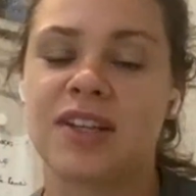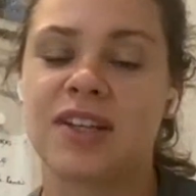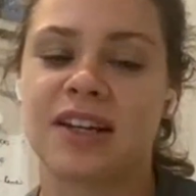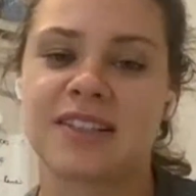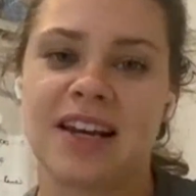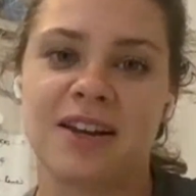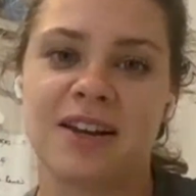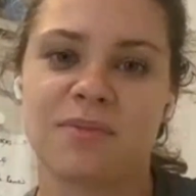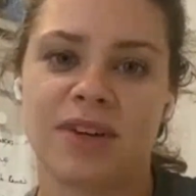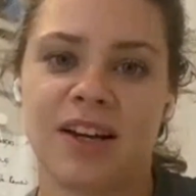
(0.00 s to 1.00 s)
Cusack
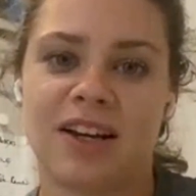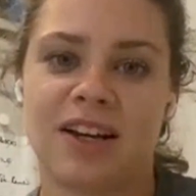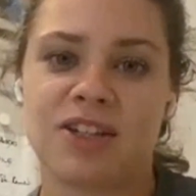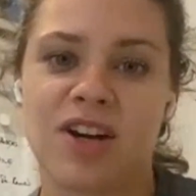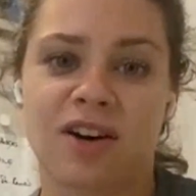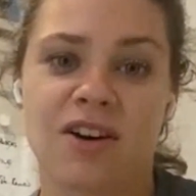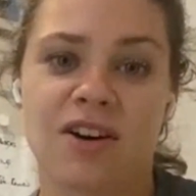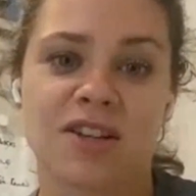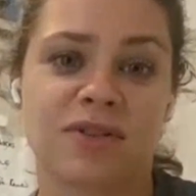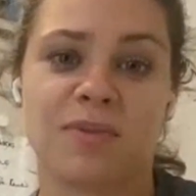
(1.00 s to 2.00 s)
Stadium straight
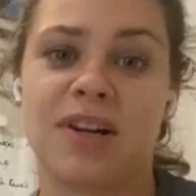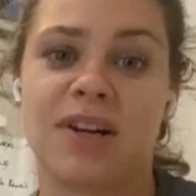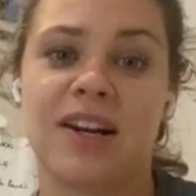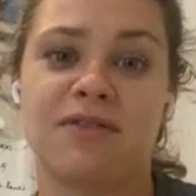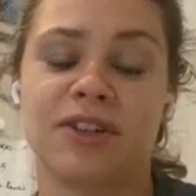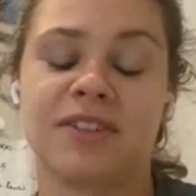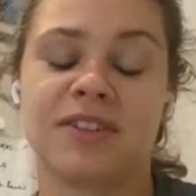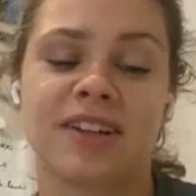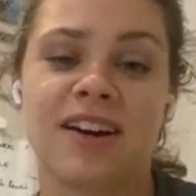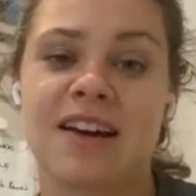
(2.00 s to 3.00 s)
across, was completely
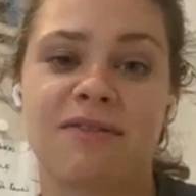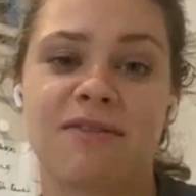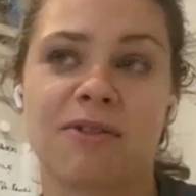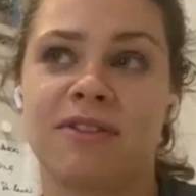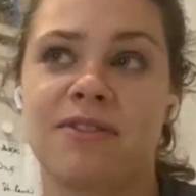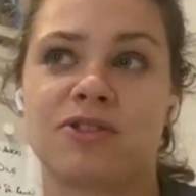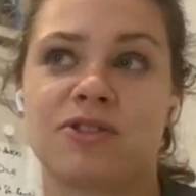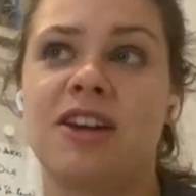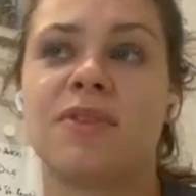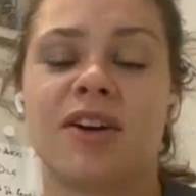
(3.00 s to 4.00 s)
full, and I never would have even
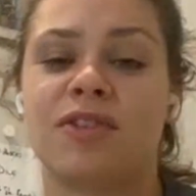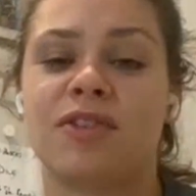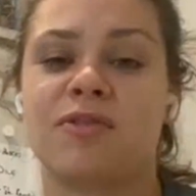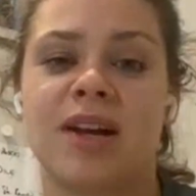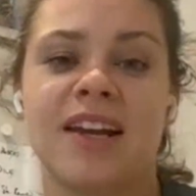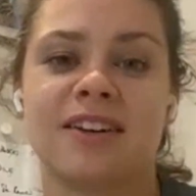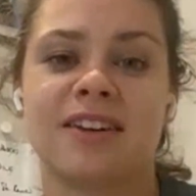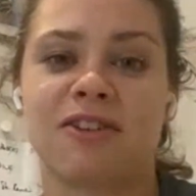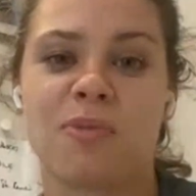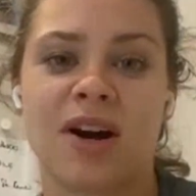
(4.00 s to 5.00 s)
dreamed that I would have played in
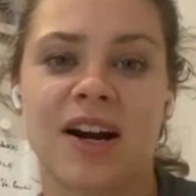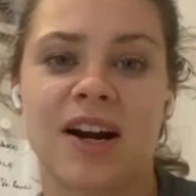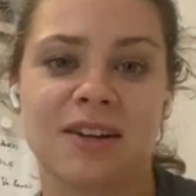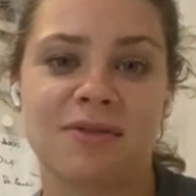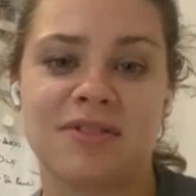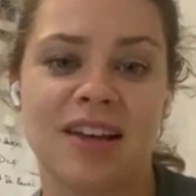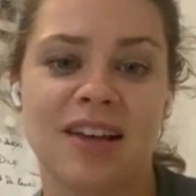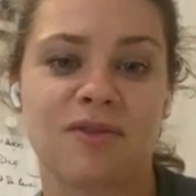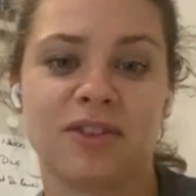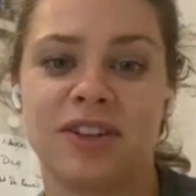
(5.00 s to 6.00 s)
a Croke Park that was
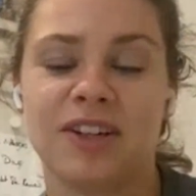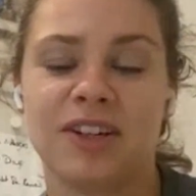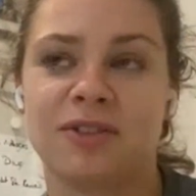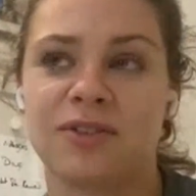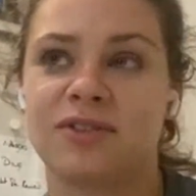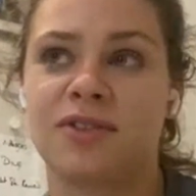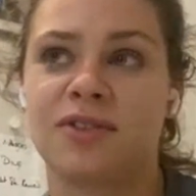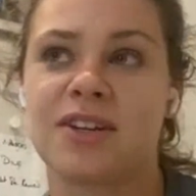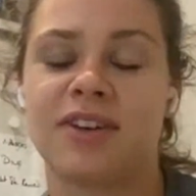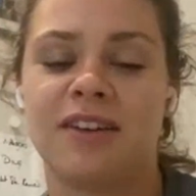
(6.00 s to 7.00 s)
that full. There was
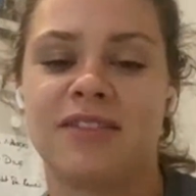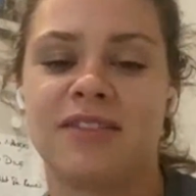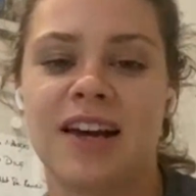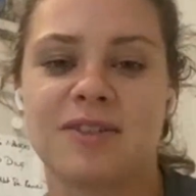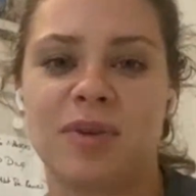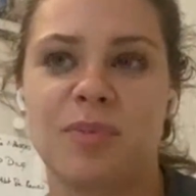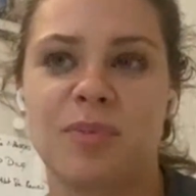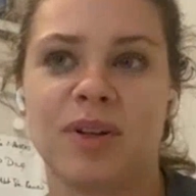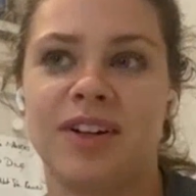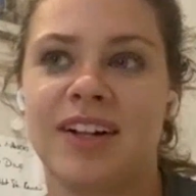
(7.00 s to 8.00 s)
45,000
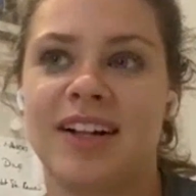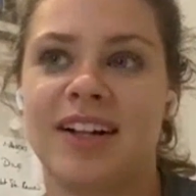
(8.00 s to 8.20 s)
people.